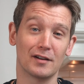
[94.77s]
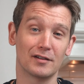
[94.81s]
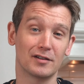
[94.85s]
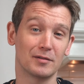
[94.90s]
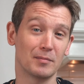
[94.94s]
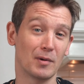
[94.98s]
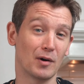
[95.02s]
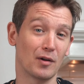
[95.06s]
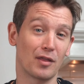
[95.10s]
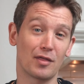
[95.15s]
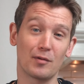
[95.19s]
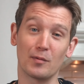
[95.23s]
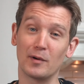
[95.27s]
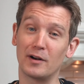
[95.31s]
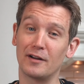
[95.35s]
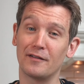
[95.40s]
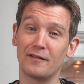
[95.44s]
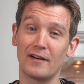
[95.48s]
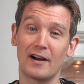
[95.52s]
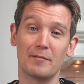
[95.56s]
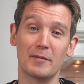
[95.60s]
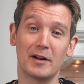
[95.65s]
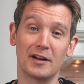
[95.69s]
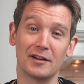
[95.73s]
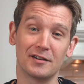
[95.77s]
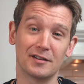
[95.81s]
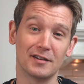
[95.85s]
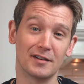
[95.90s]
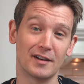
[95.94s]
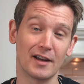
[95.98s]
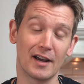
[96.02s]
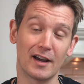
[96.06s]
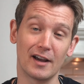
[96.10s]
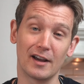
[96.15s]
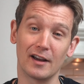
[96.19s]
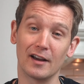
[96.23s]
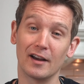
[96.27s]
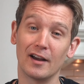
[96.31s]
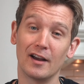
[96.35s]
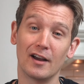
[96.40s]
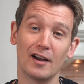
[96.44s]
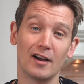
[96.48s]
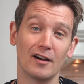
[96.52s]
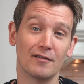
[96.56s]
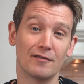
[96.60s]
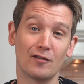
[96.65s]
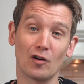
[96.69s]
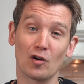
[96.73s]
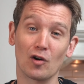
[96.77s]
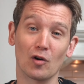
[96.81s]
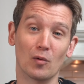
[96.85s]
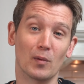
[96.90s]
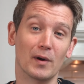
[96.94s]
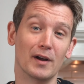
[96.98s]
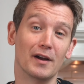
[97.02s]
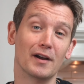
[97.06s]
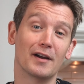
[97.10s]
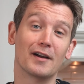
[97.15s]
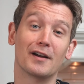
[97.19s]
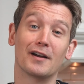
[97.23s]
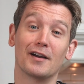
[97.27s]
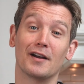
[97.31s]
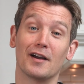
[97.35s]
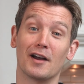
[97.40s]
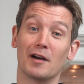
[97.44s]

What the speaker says: It's about 3 to 5 minutes a day for a week,